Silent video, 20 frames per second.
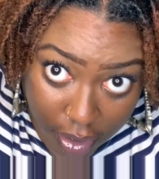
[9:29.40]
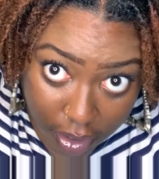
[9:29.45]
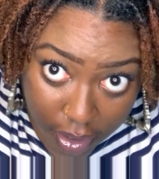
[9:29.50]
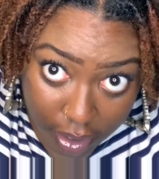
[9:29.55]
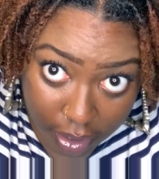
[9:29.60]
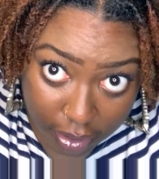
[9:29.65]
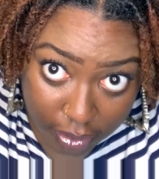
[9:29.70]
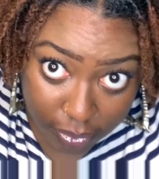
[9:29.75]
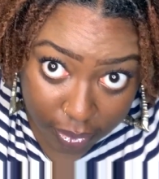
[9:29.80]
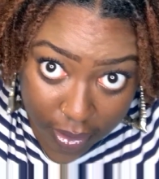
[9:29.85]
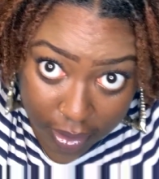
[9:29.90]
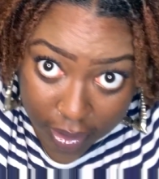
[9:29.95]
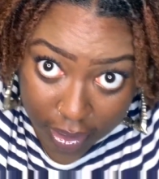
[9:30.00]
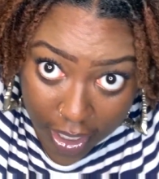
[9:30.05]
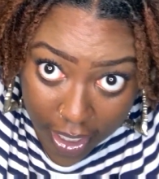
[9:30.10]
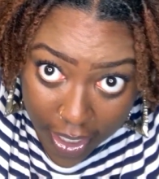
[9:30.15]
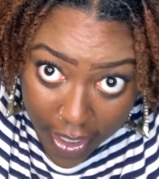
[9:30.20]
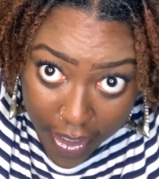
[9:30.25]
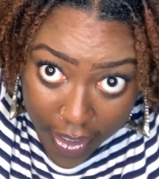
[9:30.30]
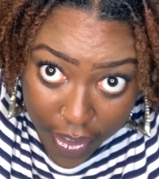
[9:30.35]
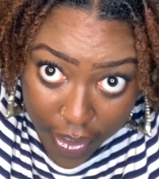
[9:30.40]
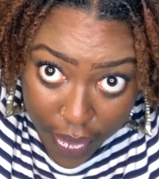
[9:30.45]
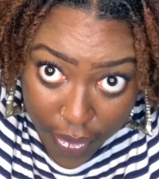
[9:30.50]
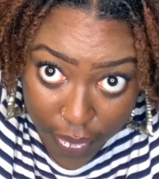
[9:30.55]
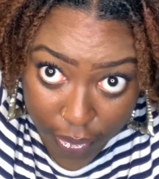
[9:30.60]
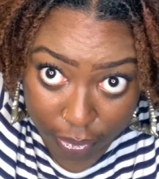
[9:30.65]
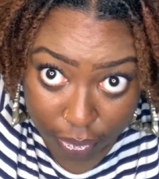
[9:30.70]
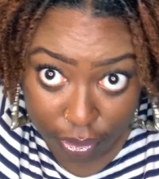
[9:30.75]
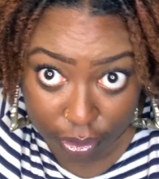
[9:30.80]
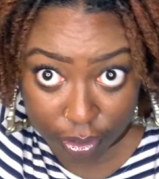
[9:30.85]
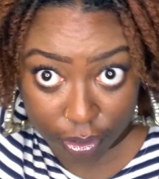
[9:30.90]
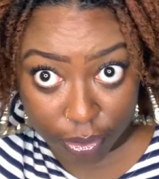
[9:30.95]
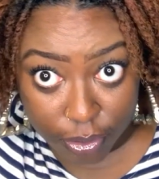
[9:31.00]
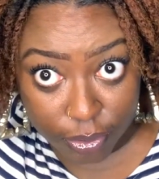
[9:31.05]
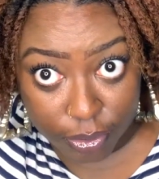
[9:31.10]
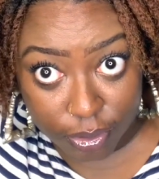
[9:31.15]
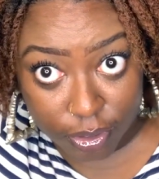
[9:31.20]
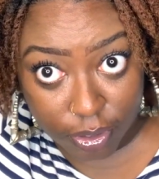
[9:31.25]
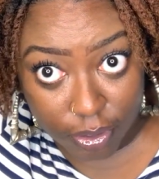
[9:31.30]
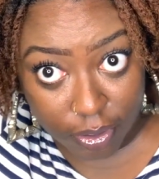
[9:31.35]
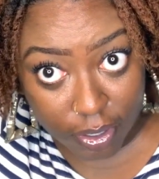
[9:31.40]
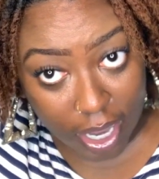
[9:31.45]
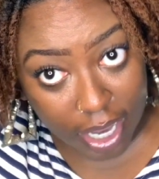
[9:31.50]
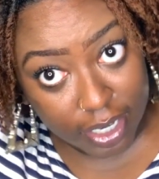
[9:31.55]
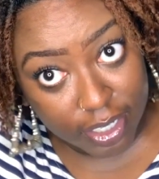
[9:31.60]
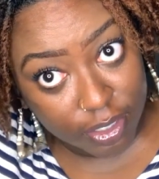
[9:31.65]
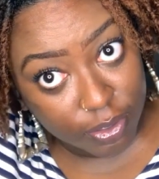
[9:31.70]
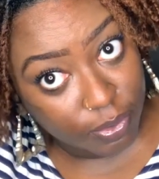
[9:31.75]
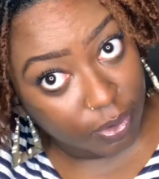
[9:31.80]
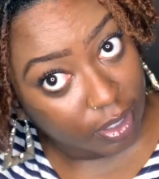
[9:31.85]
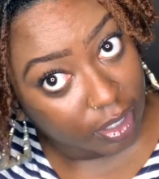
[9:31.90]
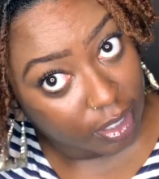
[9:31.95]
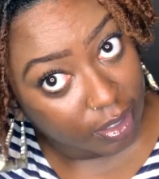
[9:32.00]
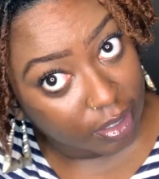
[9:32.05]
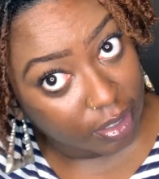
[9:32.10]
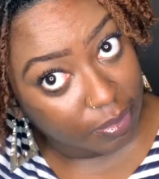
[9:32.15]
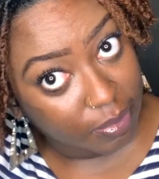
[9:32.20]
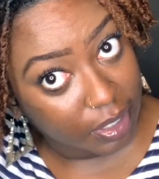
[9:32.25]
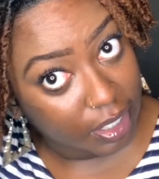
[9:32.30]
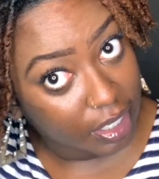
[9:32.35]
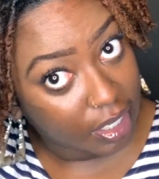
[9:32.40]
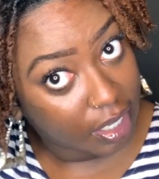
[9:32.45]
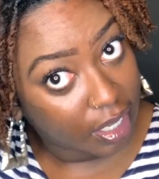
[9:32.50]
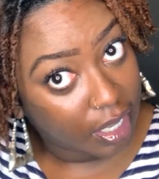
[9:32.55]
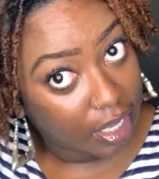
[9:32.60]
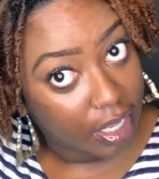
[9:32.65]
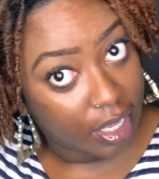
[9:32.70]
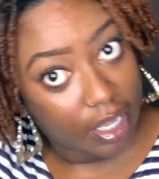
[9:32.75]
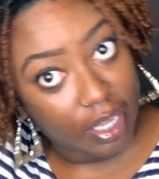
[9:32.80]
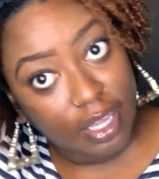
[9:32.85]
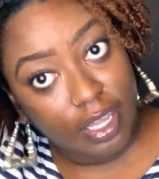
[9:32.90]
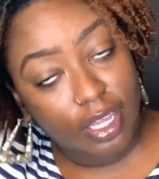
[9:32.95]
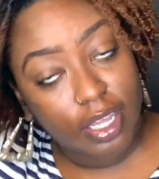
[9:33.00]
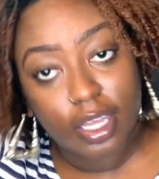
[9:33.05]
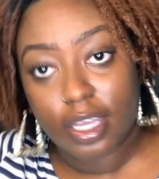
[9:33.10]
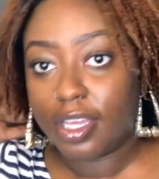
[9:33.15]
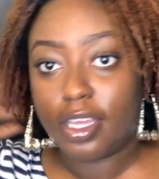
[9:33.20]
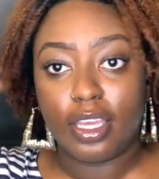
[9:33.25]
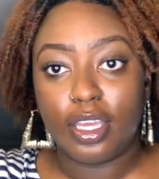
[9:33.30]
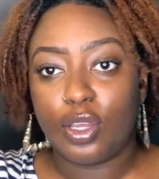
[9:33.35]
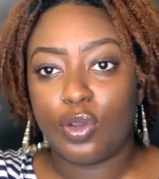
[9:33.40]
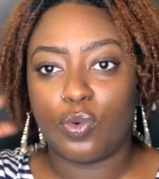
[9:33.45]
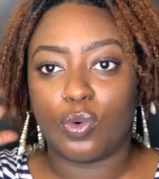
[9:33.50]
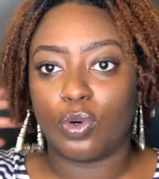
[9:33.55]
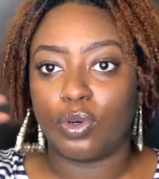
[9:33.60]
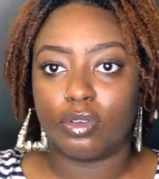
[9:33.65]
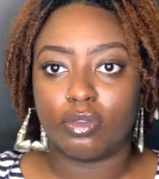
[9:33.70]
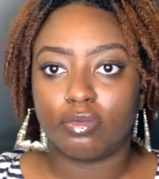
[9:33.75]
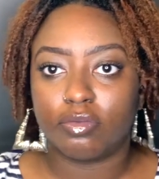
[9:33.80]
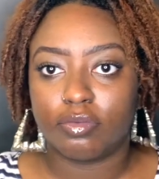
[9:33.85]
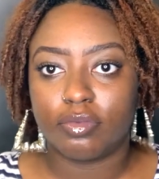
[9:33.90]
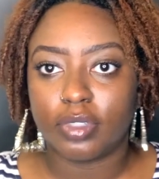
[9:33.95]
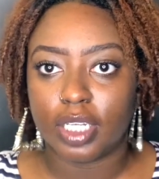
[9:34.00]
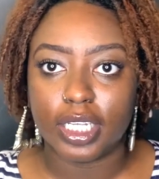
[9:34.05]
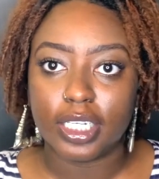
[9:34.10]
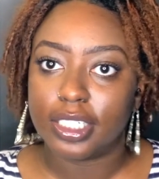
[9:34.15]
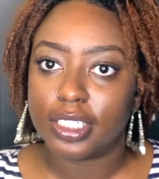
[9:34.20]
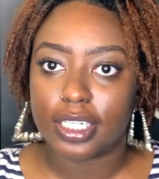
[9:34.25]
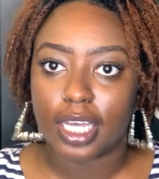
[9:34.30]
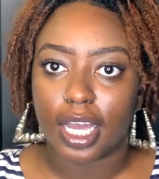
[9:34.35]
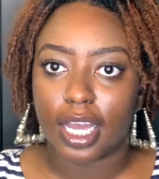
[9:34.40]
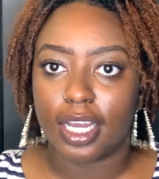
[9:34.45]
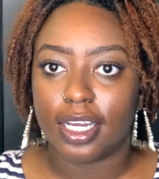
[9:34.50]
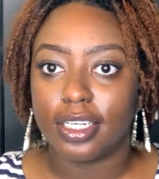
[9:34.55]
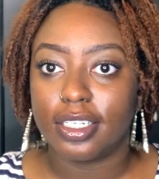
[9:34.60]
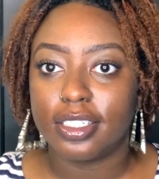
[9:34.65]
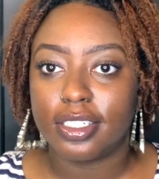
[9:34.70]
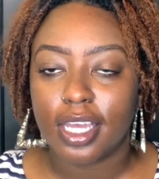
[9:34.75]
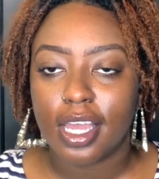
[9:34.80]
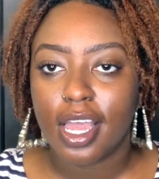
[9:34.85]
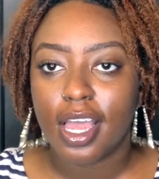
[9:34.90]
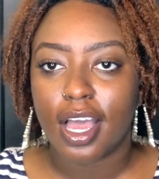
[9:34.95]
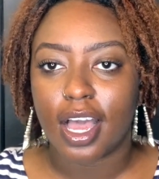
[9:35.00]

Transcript: This one is kind of huge too. So I just want them to be equal in size.